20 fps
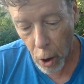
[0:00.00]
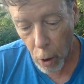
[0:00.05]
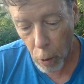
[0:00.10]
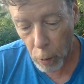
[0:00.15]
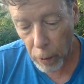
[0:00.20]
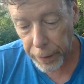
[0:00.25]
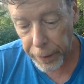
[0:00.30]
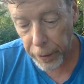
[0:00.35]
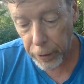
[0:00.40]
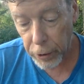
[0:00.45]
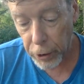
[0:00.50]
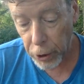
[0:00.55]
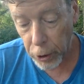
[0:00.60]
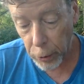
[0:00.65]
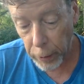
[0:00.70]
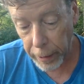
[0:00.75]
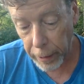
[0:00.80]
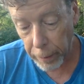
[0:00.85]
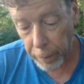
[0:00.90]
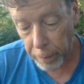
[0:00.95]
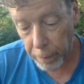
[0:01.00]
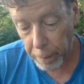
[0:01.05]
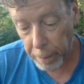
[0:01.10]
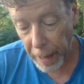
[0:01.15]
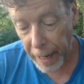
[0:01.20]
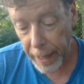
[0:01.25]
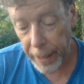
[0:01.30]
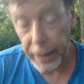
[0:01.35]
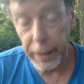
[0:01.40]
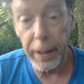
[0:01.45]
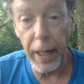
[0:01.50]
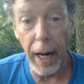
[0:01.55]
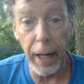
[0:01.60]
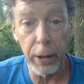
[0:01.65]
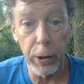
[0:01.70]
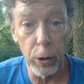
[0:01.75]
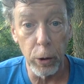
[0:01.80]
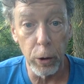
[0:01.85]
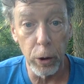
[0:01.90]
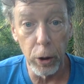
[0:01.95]
What they're doing, paying
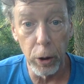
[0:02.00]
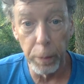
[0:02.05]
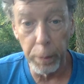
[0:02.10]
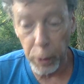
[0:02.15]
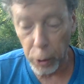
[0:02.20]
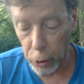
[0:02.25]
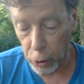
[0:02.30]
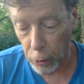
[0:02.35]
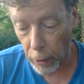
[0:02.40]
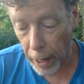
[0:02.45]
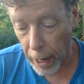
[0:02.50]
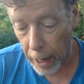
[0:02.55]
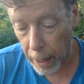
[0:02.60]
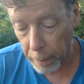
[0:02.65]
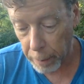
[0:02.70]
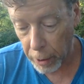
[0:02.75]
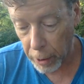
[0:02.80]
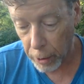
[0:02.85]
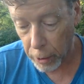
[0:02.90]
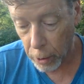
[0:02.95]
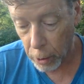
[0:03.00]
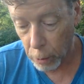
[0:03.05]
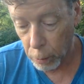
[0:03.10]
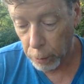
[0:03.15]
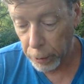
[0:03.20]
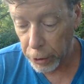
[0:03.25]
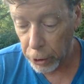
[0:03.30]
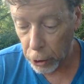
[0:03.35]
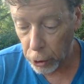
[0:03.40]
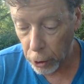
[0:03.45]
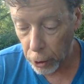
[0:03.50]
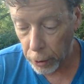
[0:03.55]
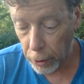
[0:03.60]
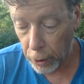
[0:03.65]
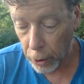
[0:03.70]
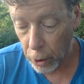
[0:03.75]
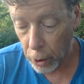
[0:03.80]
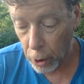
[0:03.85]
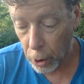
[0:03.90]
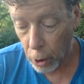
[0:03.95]
doctors to prescribe.
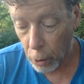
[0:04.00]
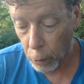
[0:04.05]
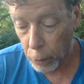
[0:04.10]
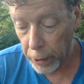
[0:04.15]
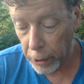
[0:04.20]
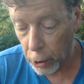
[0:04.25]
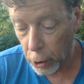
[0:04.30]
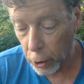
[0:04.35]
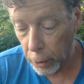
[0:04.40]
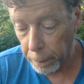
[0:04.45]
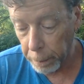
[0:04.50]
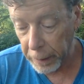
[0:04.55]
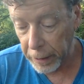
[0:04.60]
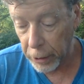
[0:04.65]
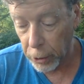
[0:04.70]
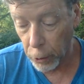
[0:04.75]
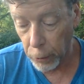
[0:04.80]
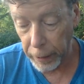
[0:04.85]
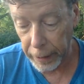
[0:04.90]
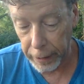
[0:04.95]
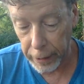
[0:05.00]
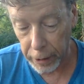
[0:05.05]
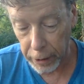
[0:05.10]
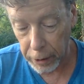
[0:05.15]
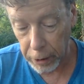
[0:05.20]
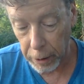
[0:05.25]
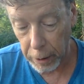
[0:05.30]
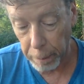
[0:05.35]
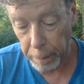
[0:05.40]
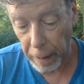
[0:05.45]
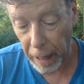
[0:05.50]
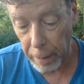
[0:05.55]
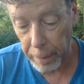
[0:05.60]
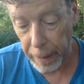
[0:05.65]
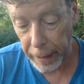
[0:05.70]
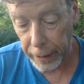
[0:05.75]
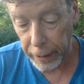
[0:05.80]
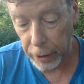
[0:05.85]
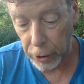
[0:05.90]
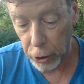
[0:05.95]
We could be doing this by
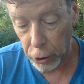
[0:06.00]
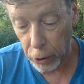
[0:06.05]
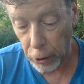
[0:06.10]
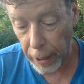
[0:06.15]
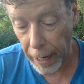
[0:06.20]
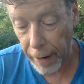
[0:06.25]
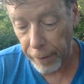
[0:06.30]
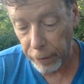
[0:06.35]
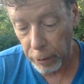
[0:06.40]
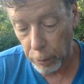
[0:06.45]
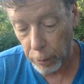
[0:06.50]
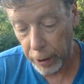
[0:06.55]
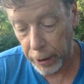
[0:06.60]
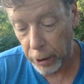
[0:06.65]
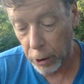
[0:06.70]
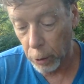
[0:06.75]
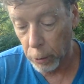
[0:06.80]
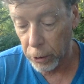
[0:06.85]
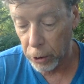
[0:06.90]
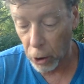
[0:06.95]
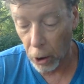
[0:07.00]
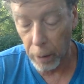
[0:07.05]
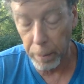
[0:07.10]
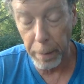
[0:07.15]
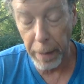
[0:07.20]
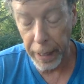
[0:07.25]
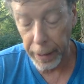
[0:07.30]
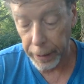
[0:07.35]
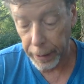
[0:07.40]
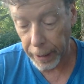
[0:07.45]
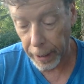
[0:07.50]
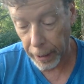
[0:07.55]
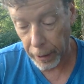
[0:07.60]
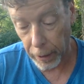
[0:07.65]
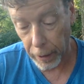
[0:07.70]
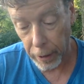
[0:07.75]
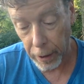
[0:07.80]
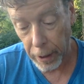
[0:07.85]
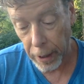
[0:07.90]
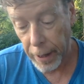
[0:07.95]
making sure everyone who is on
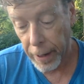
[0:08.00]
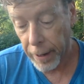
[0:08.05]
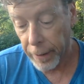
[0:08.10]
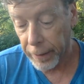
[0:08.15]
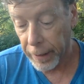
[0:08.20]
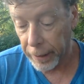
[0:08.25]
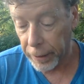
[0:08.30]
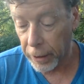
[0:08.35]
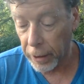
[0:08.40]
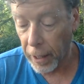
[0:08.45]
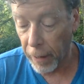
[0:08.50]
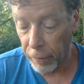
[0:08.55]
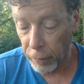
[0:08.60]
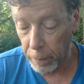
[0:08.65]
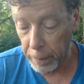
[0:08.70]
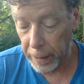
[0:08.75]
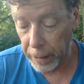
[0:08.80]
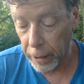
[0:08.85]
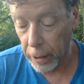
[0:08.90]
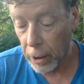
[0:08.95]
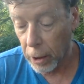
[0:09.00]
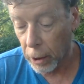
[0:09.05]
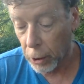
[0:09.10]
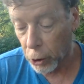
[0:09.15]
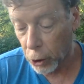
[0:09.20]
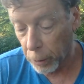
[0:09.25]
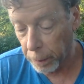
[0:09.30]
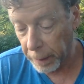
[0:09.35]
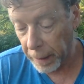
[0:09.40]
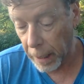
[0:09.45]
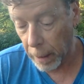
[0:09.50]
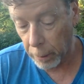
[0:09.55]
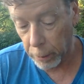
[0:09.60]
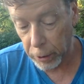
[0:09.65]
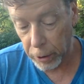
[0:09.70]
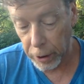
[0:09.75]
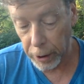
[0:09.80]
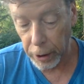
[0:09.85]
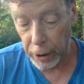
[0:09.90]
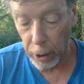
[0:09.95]
Medicare that the government should be able
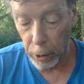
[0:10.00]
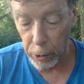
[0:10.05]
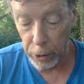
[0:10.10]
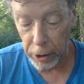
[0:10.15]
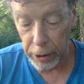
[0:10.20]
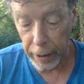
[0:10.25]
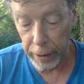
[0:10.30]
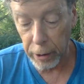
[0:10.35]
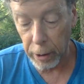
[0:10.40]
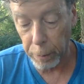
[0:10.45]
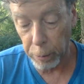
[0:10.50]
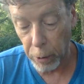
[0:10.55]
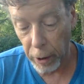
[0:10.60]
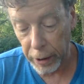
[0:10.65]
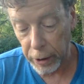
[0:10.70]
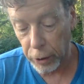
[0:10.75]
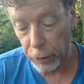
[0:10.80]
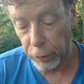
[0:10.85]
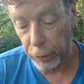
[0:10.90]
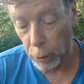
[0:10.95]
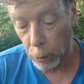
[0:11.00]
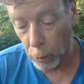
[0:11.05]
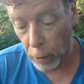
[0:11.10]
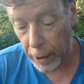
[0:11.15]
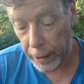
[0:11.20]
to negotiate the price for